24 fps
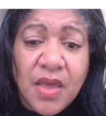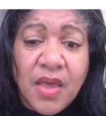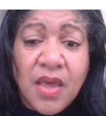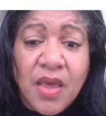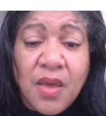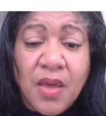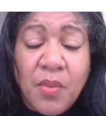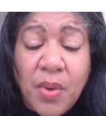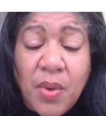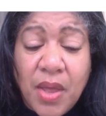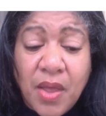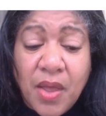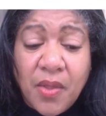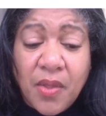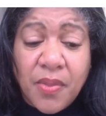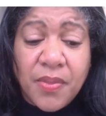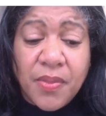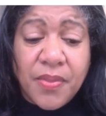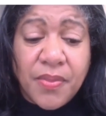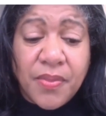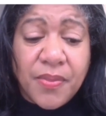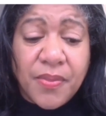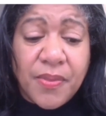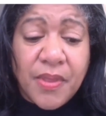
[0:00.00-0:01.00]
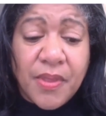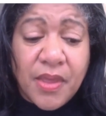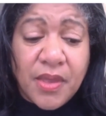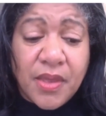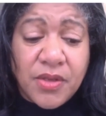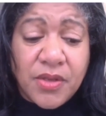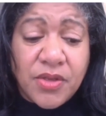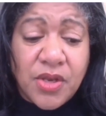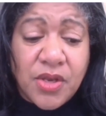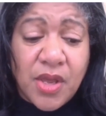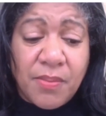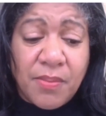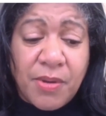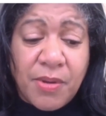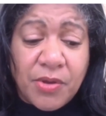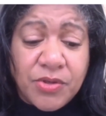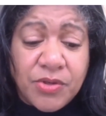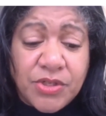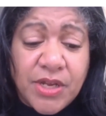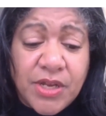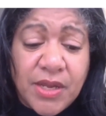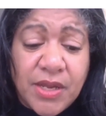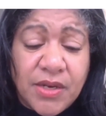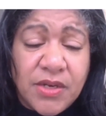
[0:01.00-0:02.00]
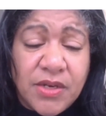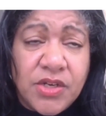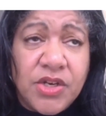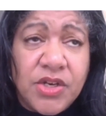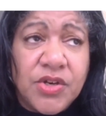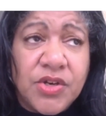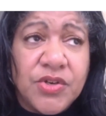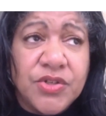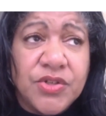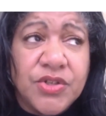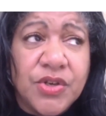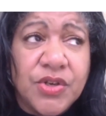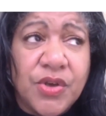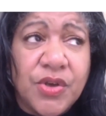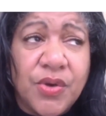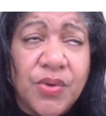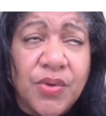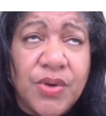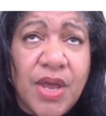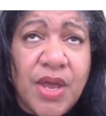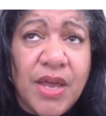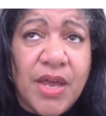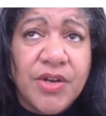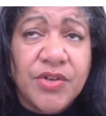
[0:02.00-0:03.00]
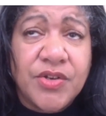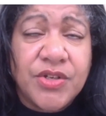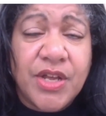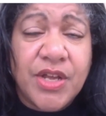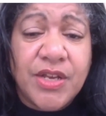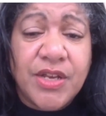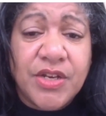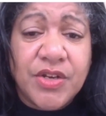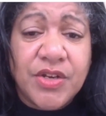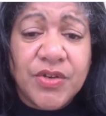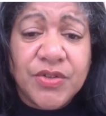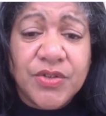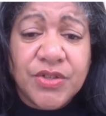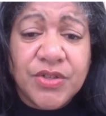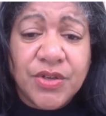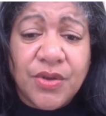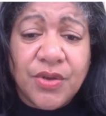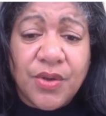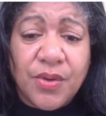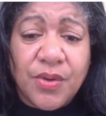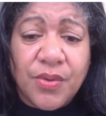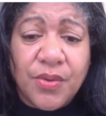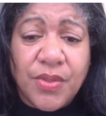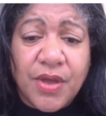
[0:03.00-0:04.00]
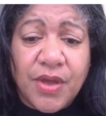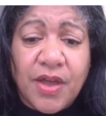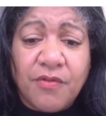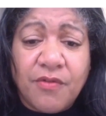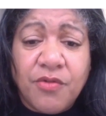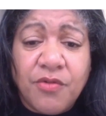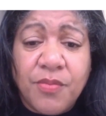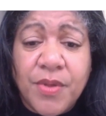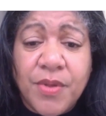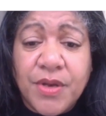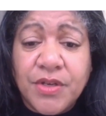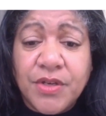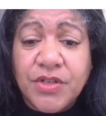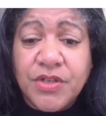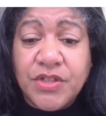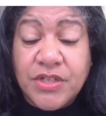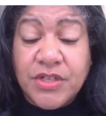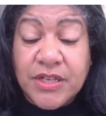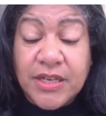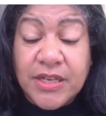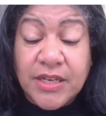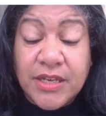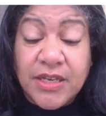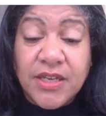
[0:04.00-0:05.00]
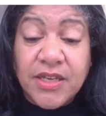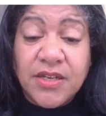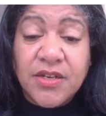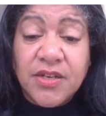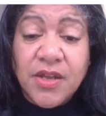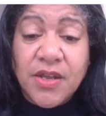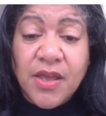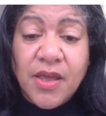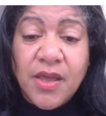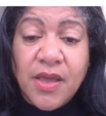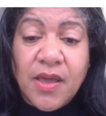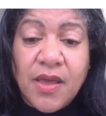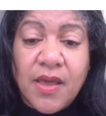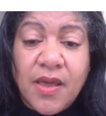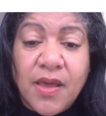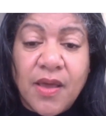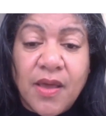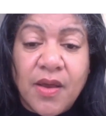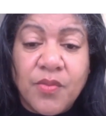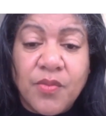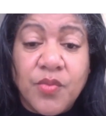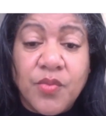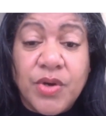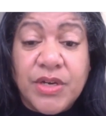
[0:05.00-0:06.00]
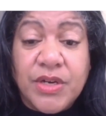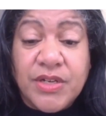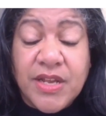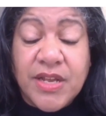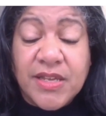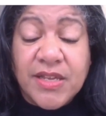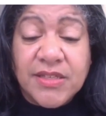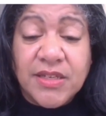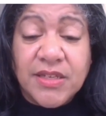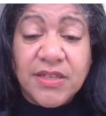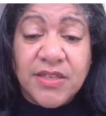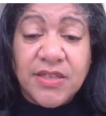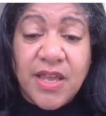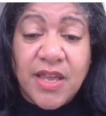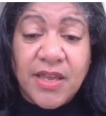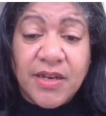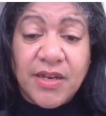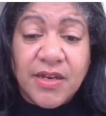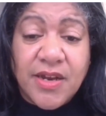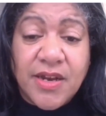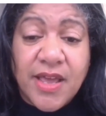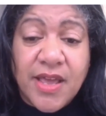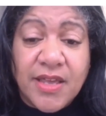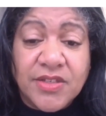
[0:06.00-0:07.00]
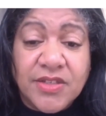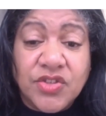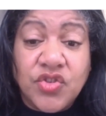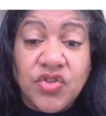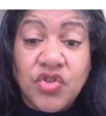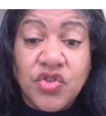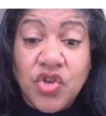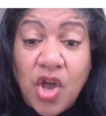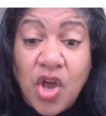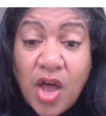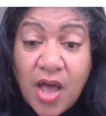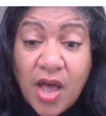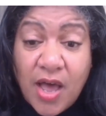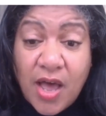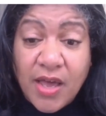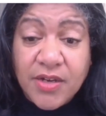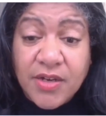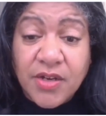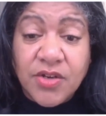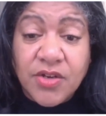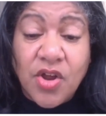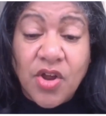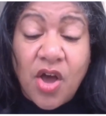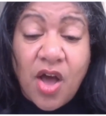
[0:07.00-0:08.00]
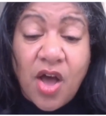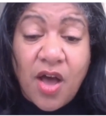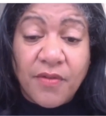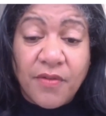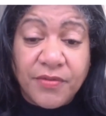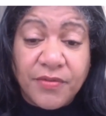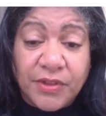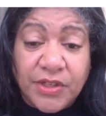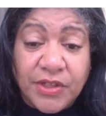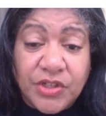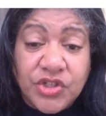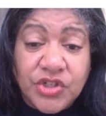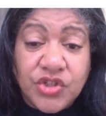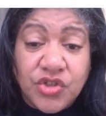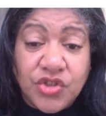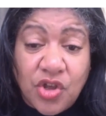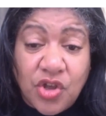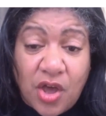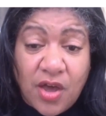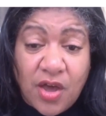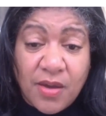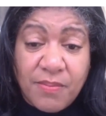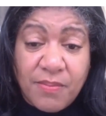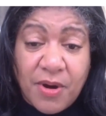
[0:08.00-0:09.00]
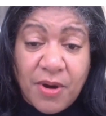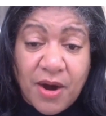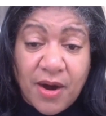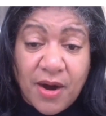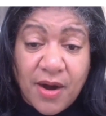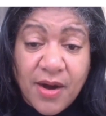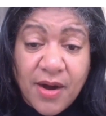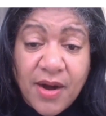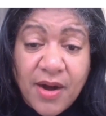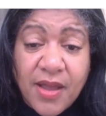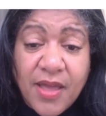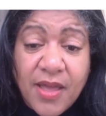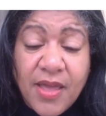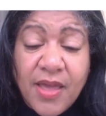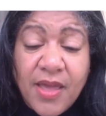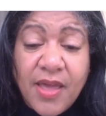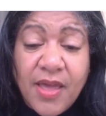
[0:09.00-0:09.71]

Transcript: About 9 or 10 years ago, the government did redesignate it as not an off-leash dog park.